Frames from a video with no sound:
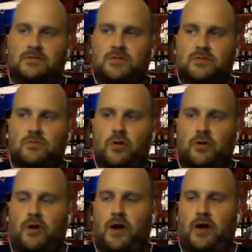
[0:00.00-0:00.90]
do more
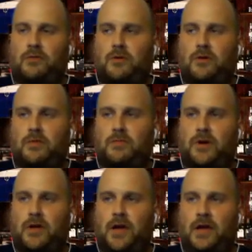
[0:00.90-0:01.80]
crowd work,
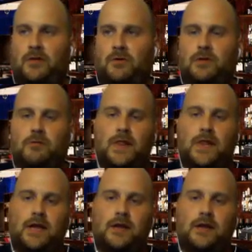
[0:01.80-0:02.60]
but I don't want to rely